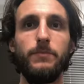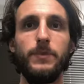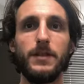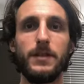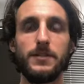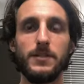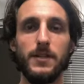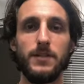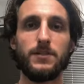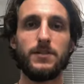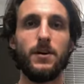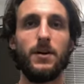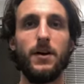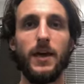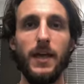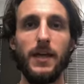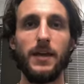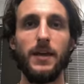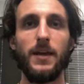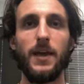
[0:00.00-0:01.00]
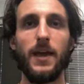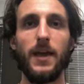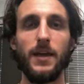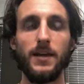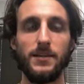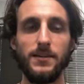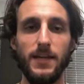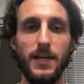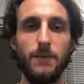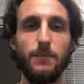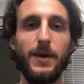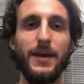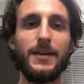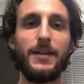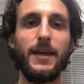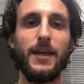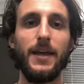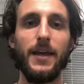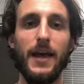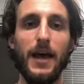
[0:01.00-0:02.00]
because I saw hand in hand, day by
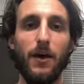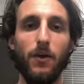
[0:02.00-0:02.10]
day,